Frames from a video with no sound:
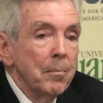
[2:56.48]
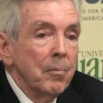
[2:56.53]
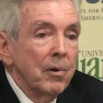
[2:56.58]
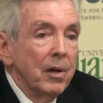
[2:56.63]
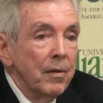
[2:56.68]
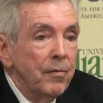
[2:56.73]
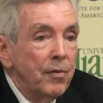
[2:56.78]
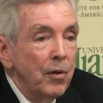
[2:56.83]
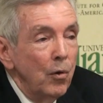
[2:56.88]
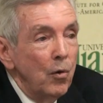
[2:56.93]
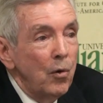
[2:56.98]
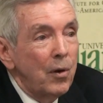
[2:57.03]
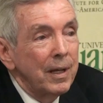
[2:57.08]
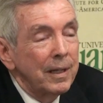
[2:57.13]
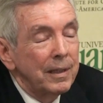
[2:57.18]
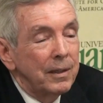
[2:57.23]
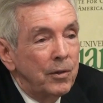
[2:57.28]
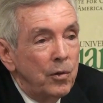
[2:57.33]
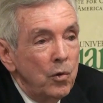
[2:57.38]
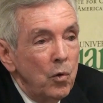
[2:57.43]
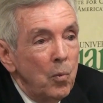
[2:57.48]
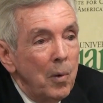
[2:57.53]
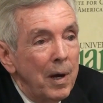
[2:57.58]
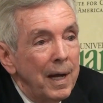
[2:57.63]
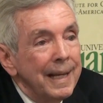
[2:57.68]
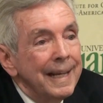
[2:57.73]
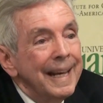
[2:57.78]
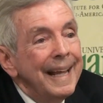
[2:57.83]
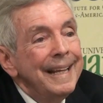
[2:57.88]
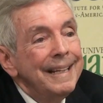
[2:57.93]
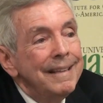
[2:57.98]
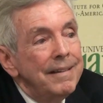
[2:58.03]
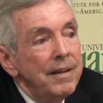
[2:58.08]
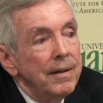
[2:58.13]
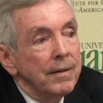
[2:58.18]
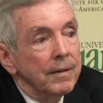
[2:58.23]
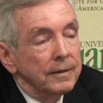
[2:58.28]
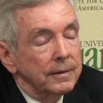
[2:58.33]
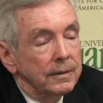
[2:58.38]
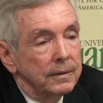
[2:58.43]
But if you look at Cuba in 8
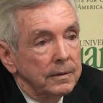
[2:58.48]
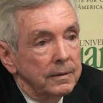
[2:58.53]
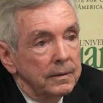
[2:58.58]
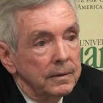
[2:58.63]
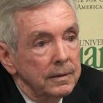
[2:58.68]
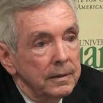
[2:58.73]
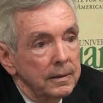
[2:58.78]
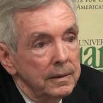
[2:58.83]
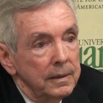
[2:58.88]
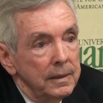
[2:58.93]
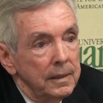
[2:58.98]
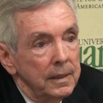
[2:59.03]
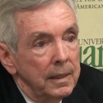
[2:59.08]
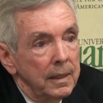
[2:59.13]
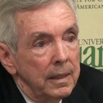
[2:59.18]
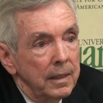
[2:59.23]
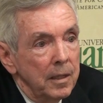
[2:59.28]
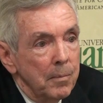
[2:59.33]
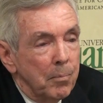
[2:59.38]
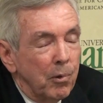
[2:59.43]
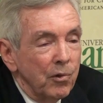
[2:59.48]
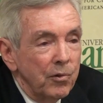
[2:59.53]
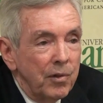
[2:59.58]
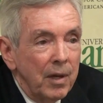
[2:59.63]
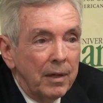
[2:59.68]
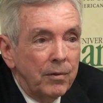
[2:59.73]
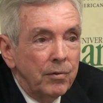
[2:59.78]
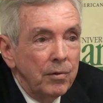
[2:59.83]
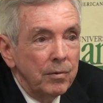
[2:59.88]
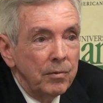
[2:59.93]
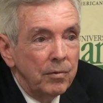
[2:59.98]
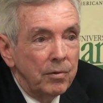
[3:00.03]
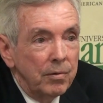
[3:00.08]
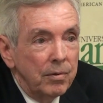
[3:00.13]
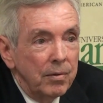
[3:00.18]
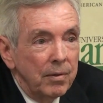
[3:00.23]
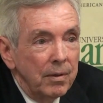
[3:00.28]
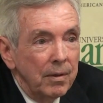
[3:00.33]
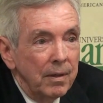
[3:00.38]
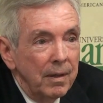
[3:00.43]
years, the
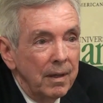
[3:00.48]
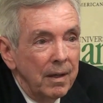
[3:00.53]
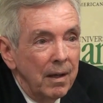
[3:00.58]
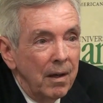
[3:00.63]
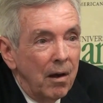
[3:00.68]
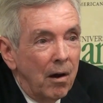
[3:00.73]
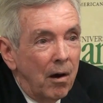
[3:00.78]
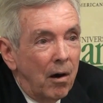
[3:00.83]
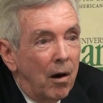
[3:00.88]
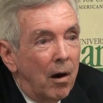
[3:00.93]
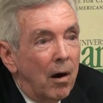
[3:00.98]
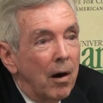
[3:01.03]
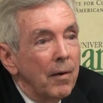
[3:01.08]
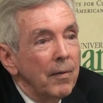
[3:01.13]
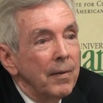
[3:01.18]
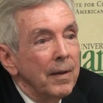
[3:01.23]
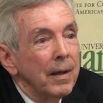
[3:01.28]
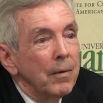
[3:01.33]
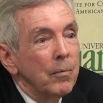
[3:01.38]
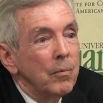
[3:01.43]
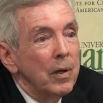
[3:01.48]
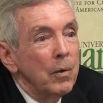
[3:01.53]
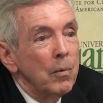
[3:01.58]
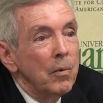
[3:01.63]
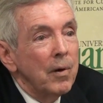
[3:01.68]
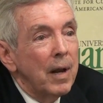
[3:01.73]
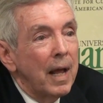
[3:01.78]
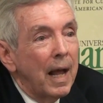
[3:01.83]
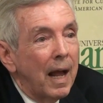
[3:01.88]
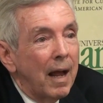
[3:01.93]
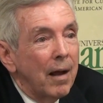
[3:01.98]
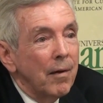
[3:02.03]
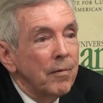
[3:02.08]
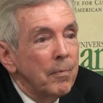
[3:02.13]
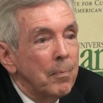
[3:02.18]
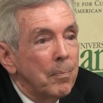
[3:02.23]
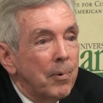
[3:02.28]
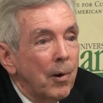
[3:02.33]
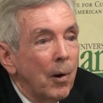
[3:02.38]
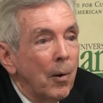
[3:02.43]
projections are that we would
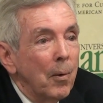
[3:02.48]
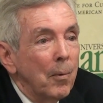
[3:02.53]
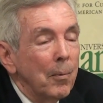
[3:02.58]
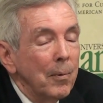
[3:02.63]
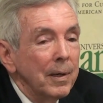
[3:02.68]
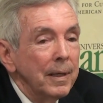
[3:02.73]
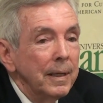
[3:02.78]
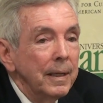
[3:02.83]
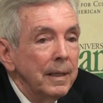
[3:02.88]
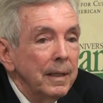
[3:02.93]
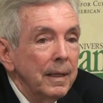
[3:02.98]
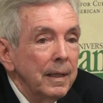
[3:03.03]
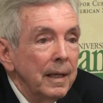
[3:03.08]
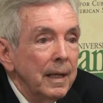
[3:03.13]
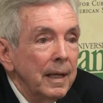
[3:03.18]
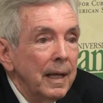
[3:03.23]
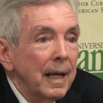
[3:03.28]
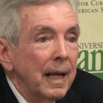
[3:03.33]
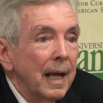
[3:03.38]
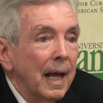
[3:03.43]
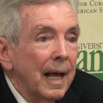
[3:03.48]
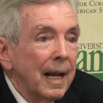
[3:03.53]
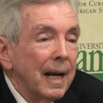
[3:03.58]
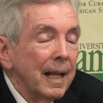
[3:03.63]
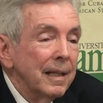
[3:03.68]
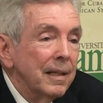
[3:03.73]
have probably an